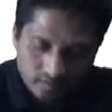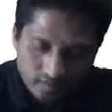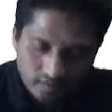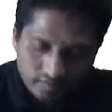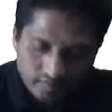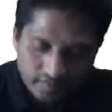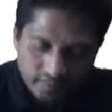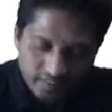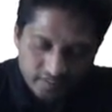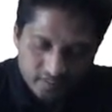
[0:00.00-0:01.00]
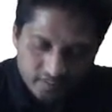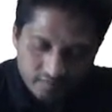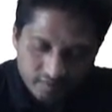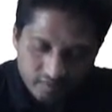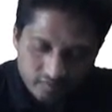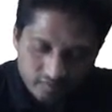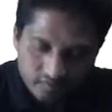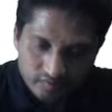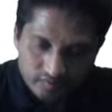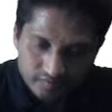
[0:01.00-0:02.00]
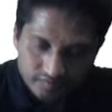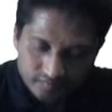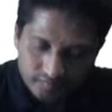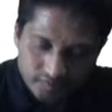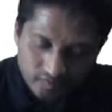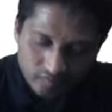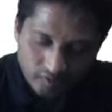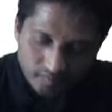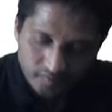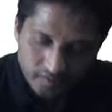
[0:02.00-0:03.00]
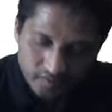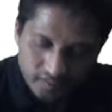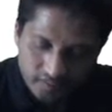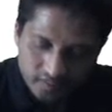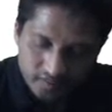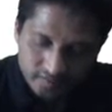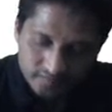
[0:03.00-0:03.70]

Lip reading: Dy by dx is equal to 1 plus x